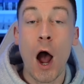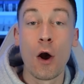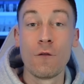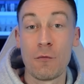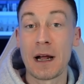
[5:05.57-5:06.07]

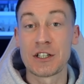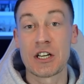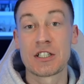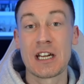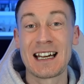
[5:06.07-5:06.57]
over
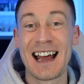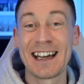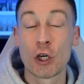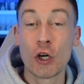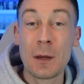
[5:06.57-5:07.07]
Manchester
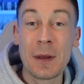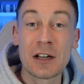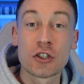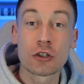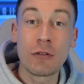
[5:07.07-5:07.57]
United. Could it be a
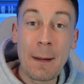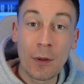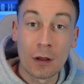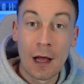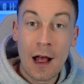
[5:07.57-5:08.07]

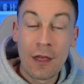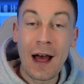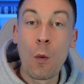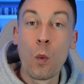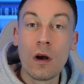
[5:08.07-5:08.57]
treble?
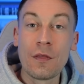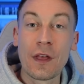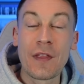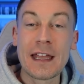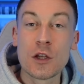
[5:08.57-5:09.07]
That word
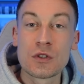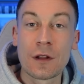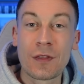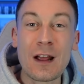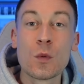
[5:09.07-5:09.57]
that they used to
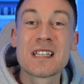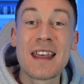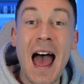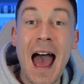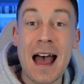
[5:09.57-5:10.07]
think was
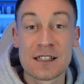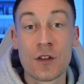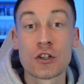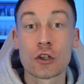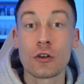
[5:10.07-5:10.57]
theirs,
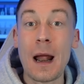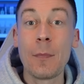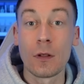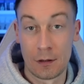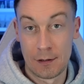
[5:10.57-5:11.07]
the
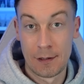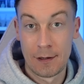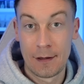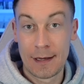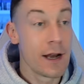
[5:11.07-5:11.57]
treble.
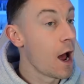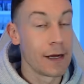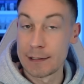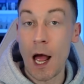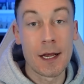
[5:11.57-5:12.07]
And
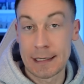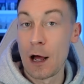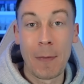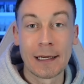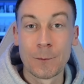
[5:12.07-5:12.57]
it's ours now,
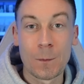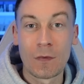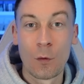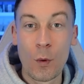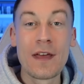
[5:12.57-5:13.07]
mate.
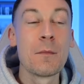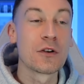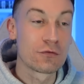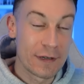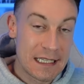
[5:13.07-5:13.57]
We're the
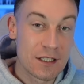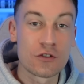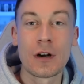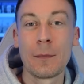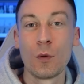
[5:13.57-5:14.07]
most recent
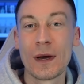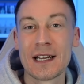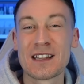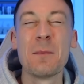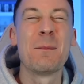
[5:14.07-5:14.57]
treble
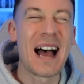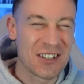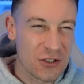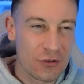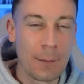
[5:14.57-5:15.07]
winners, the
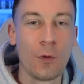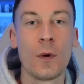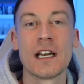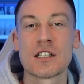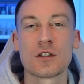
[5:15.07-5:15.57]
best treble
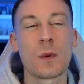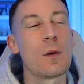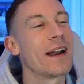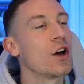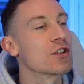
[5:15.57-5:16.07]
winners, because we
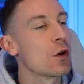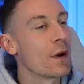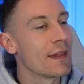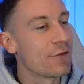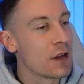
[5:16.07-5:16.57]
went on to
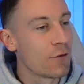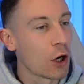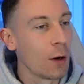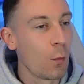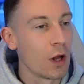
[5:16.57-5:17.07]
win the FIFA
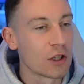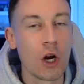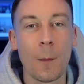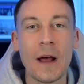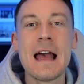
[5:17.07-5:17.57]
Club World Cup